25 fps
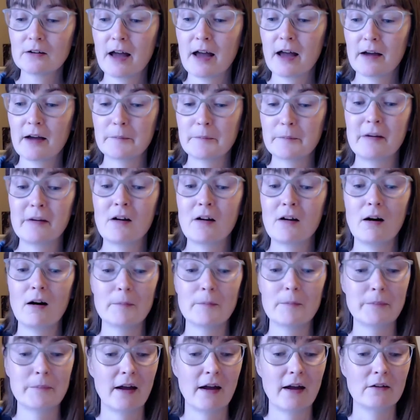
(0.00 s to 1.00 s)

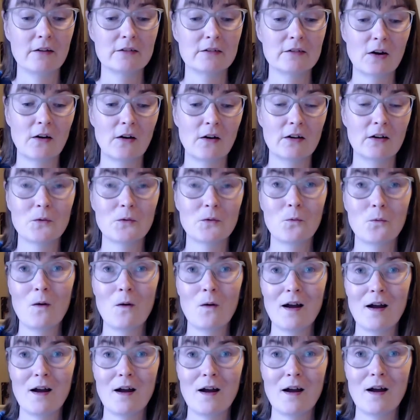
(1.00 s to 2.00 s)
compound called
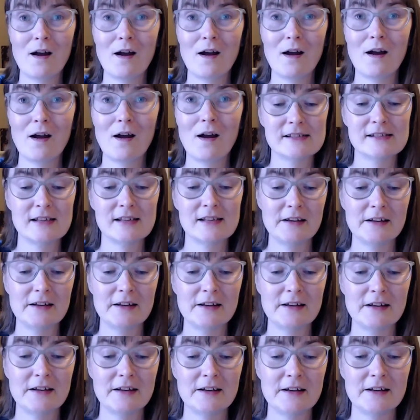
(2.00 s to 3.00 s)

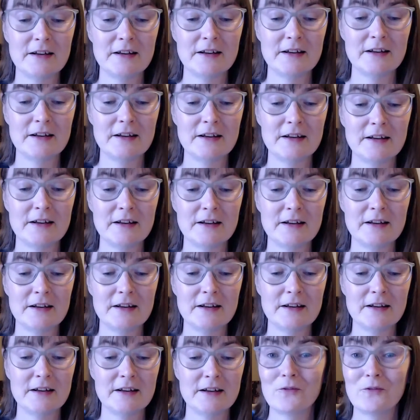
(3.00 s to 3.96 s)
1,8-cineol,